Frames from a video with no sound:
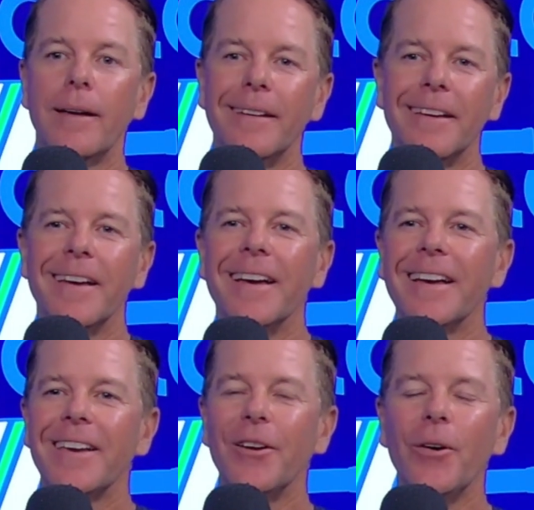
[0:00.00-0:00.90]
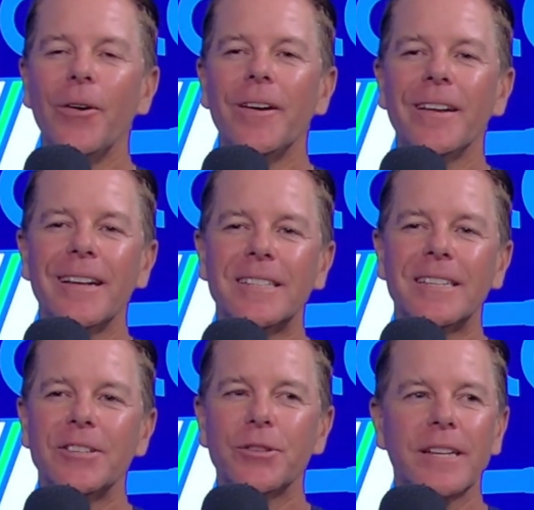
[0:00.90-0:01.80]

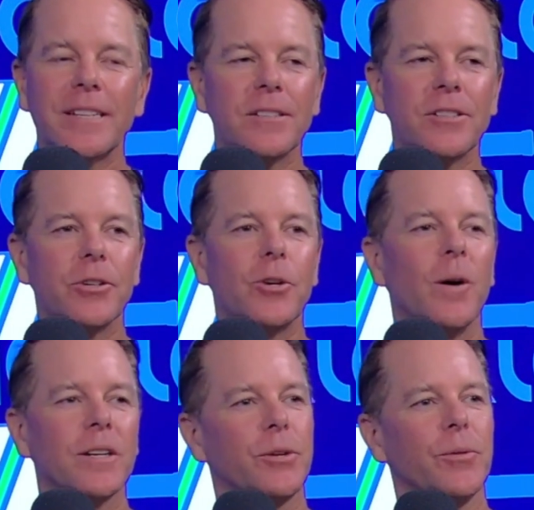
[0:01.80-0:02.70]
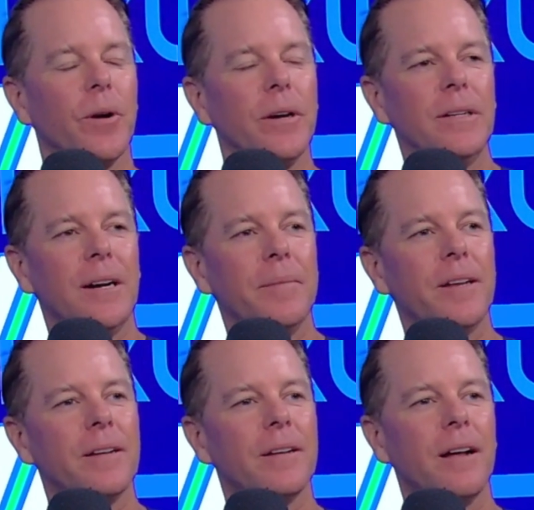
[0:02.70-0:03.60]
It's interesting. That's such a good question, right? I
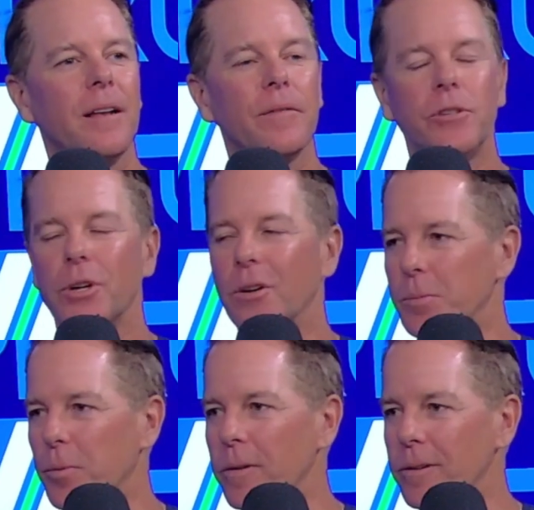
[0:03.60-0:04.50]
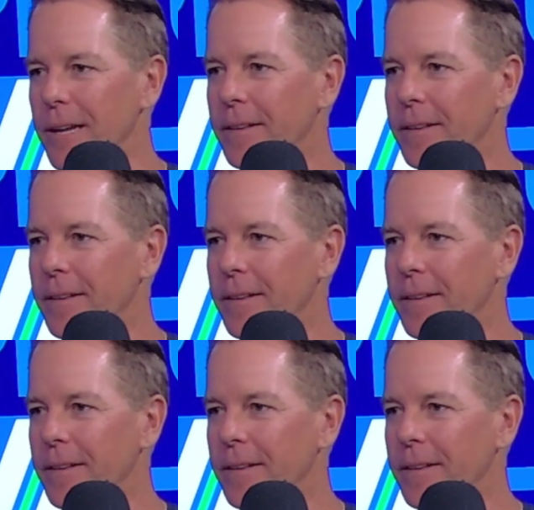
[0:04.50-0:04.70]
mean, I love the Johns brothers.